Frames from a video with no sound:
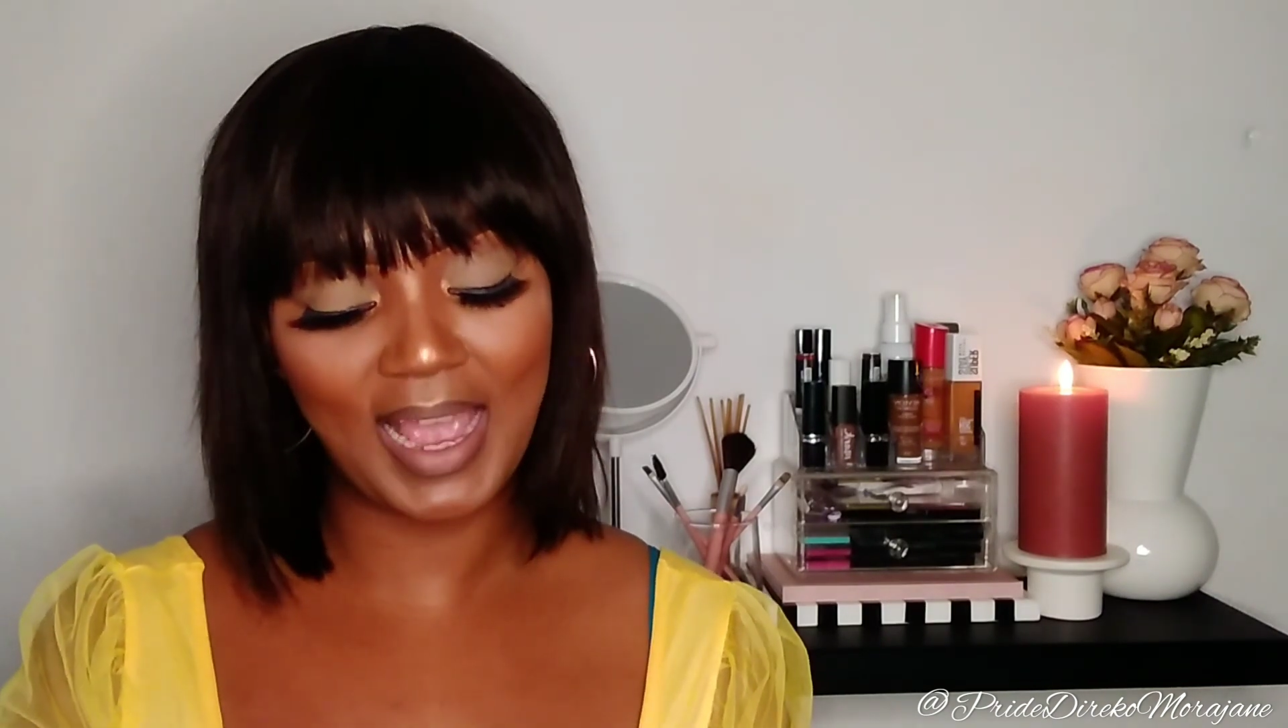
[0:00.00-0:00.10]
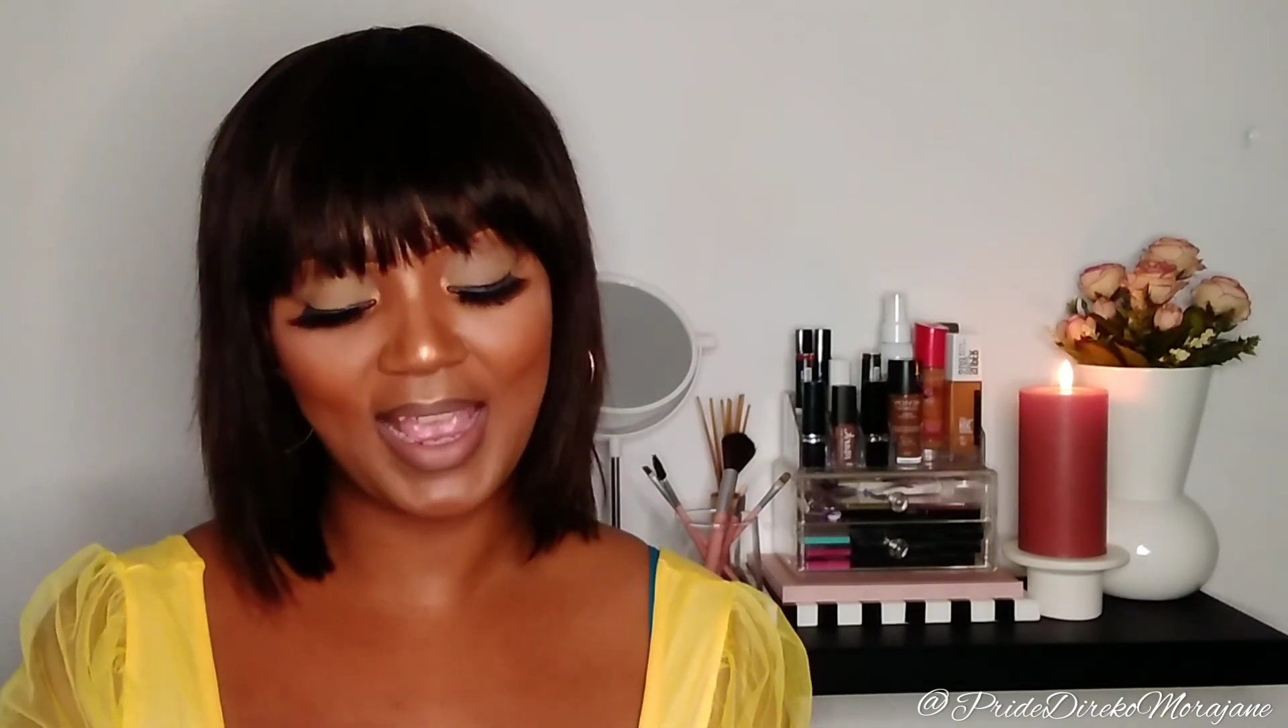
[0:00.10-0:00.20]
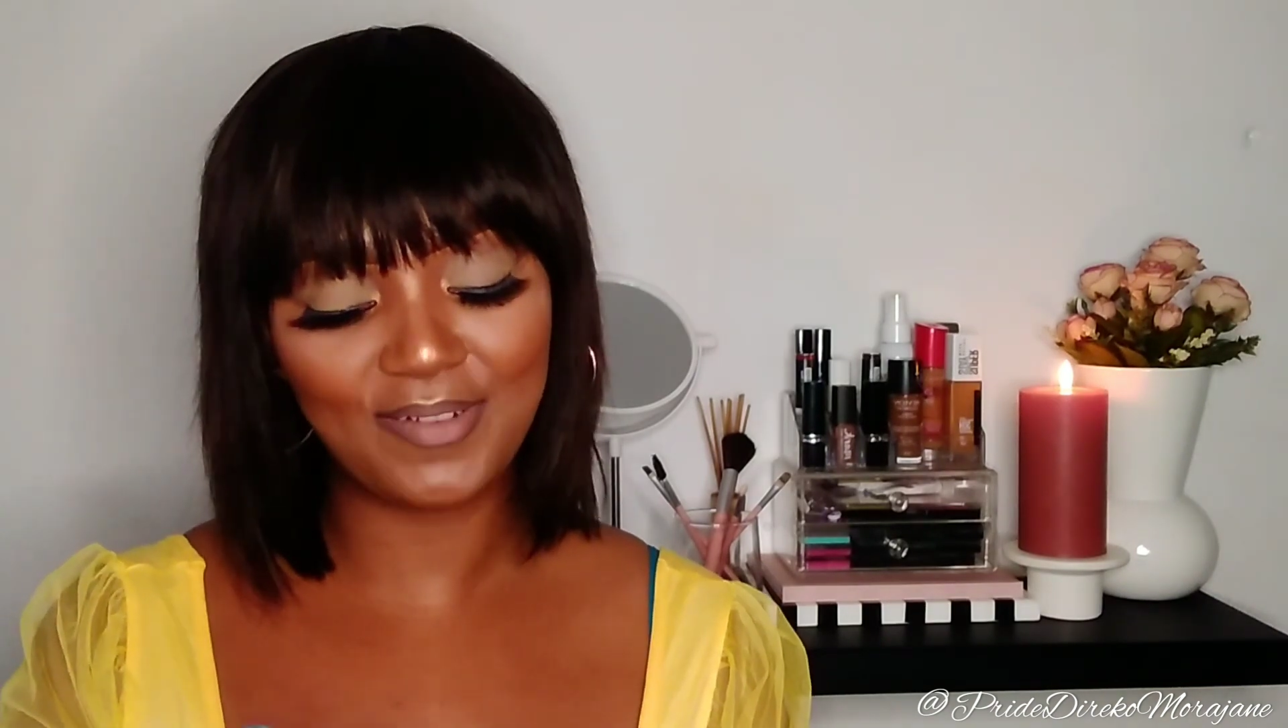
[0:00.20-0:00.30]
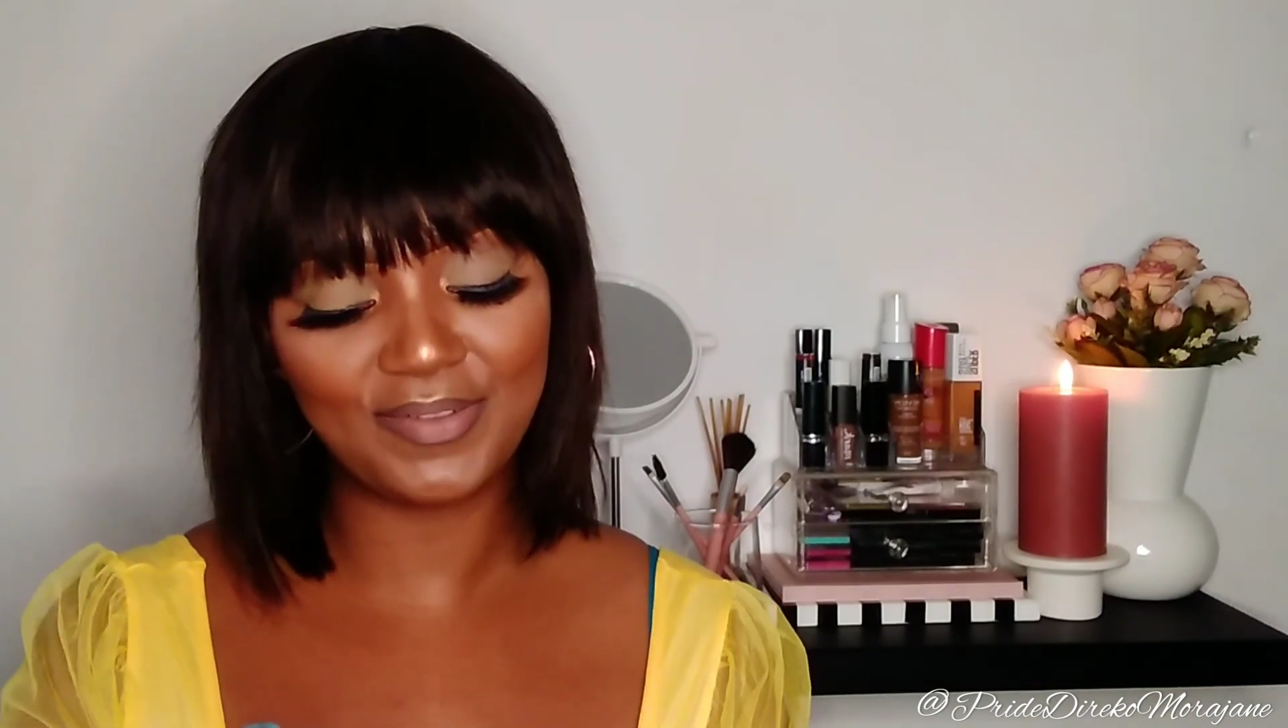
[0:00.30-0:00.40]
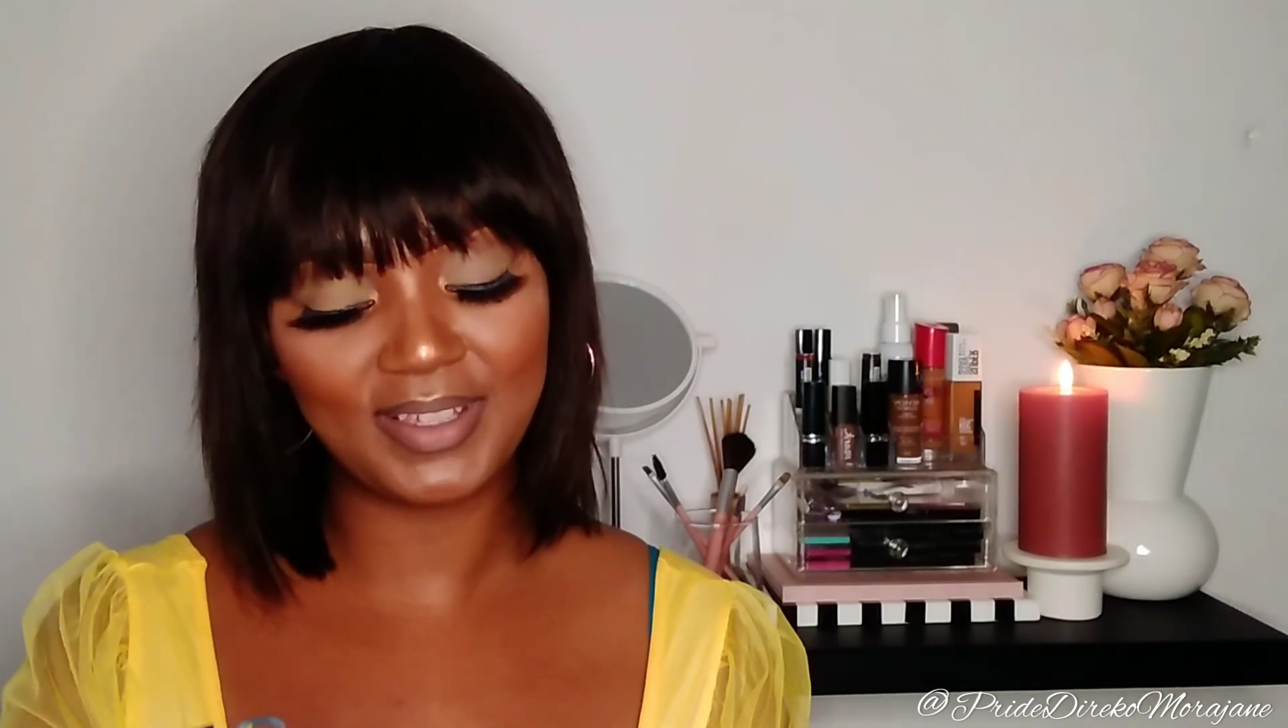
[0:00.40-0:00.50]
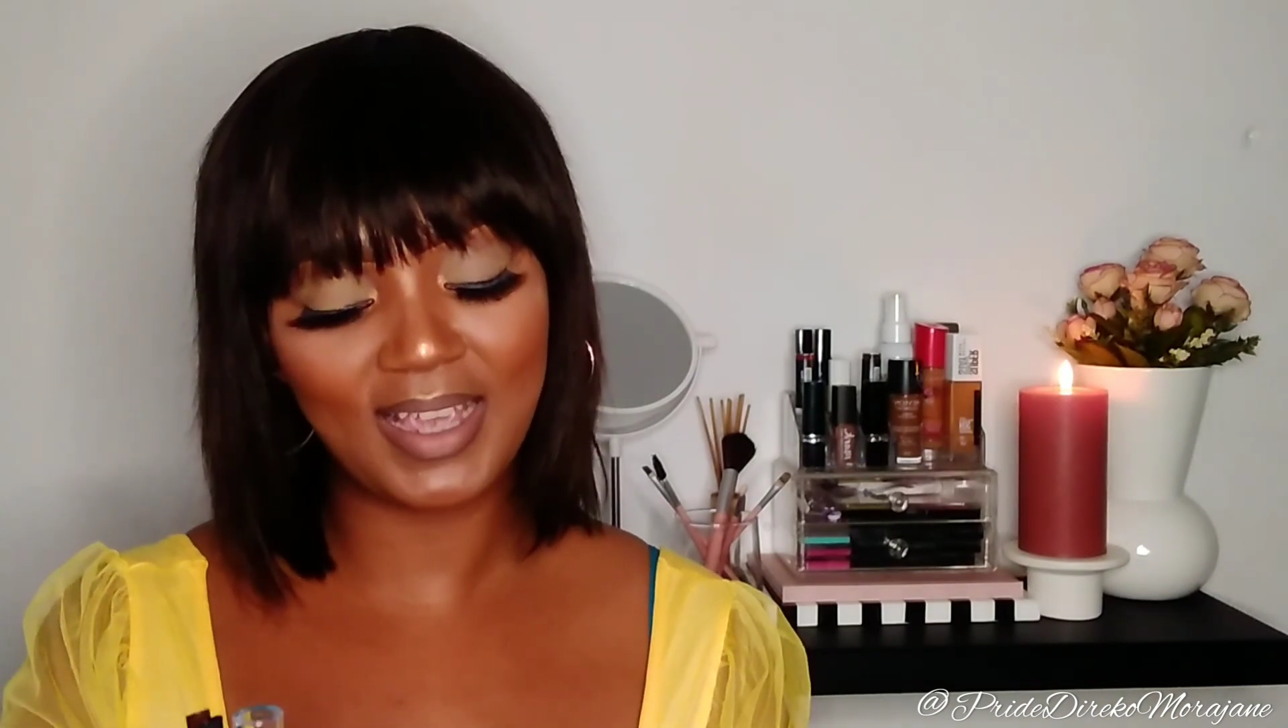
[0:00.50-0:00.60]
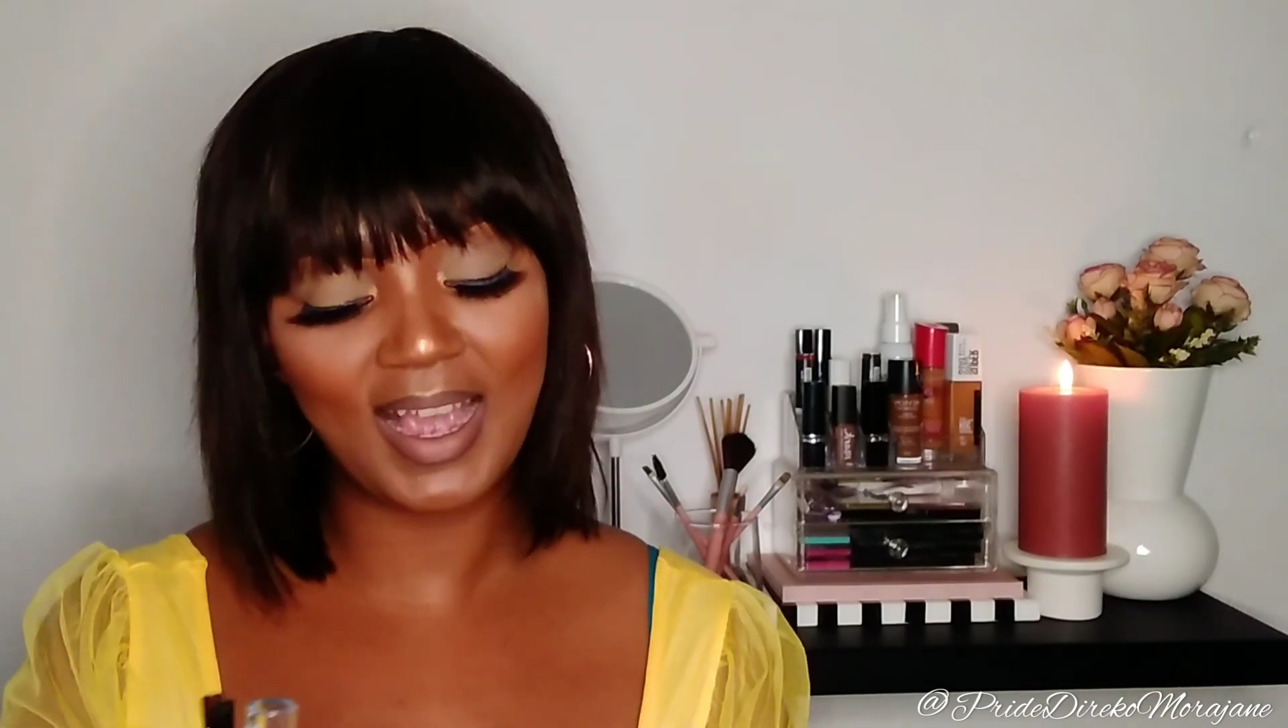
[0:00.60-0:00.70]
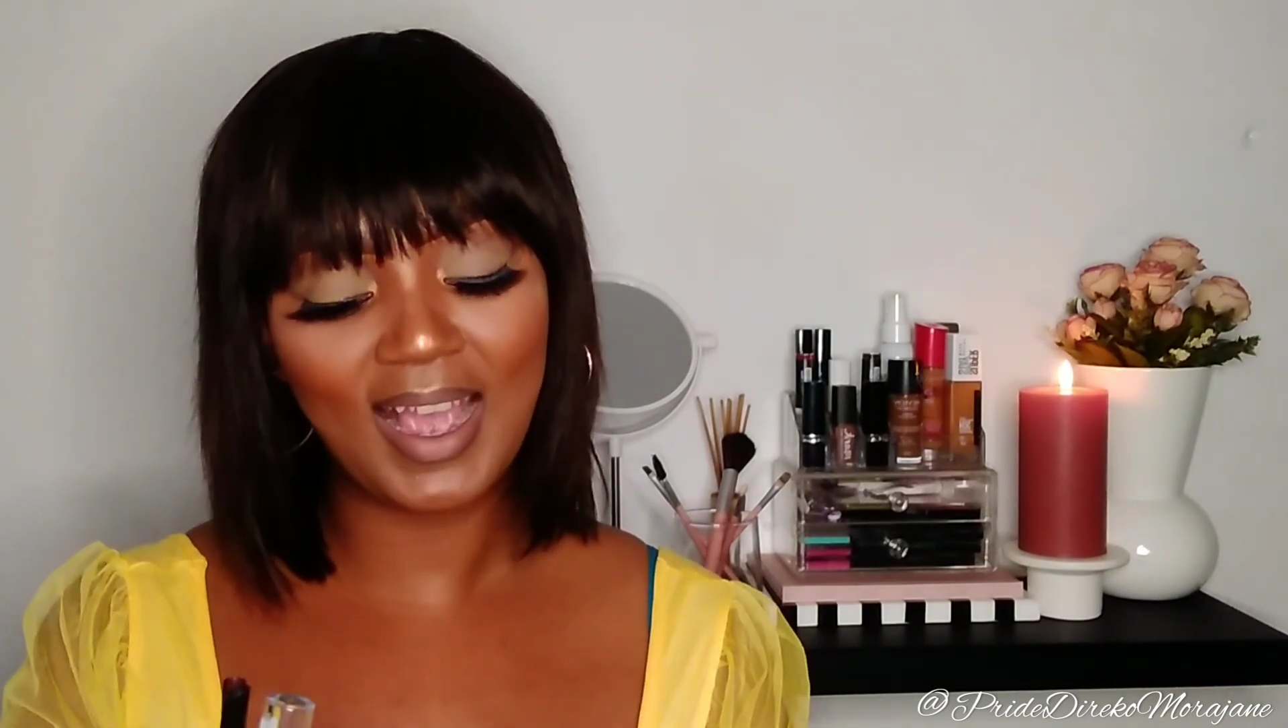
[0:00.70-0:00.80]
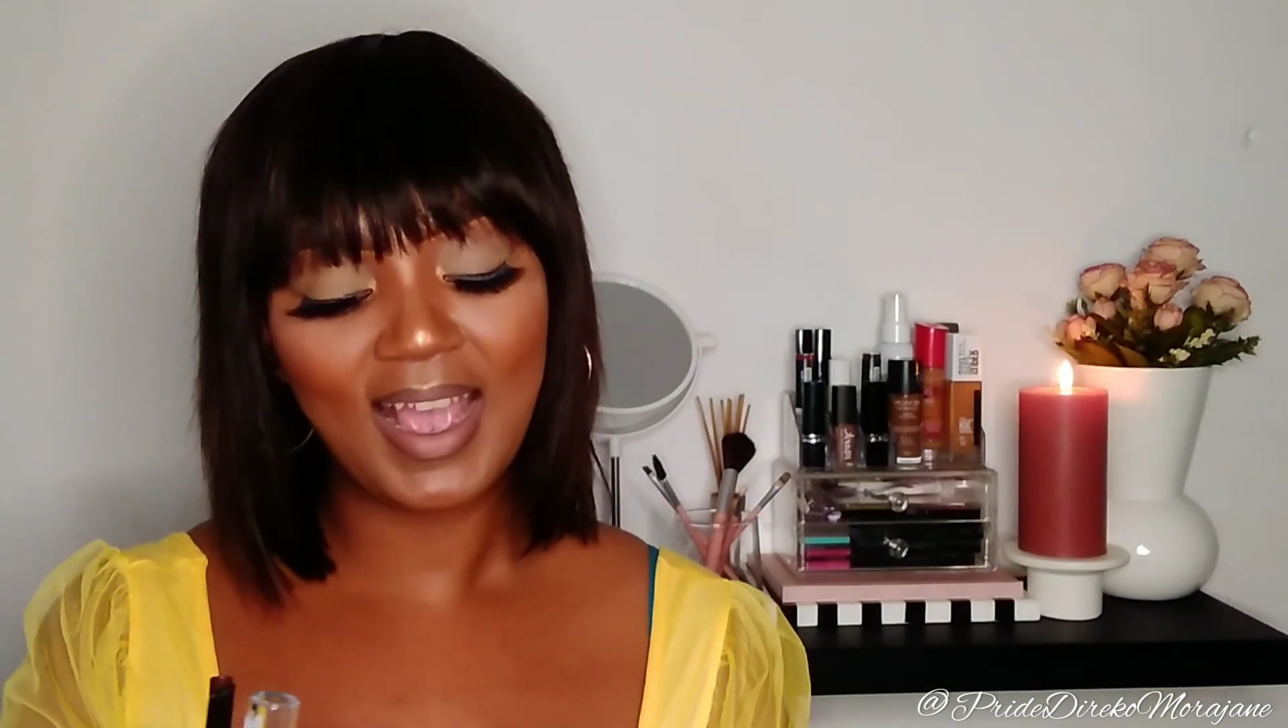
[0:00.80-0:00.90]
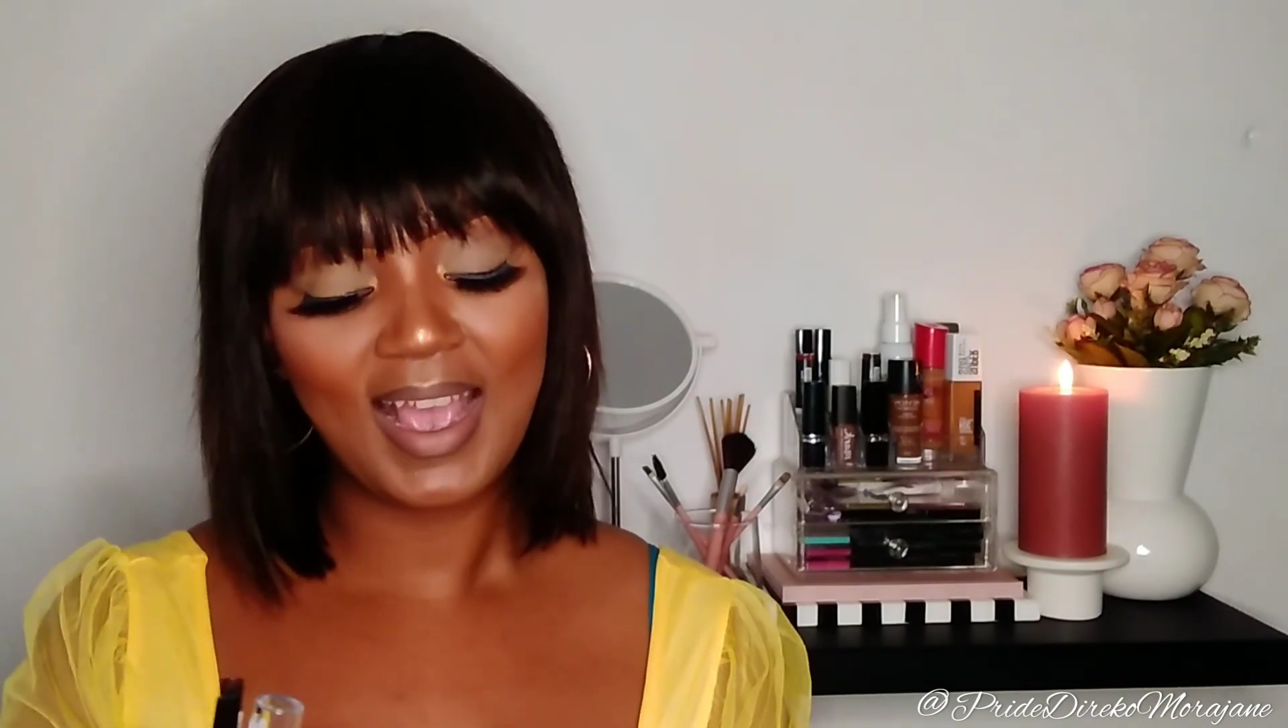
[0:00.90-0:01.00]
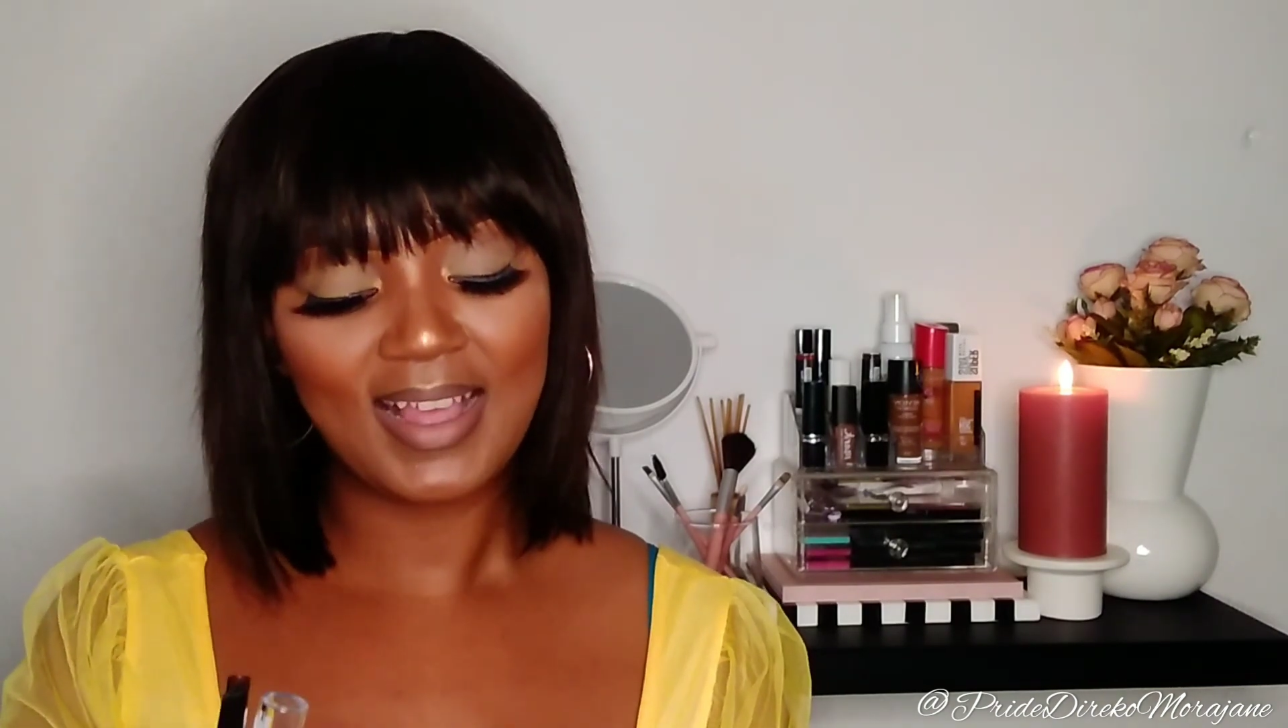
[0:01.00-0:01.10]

I have here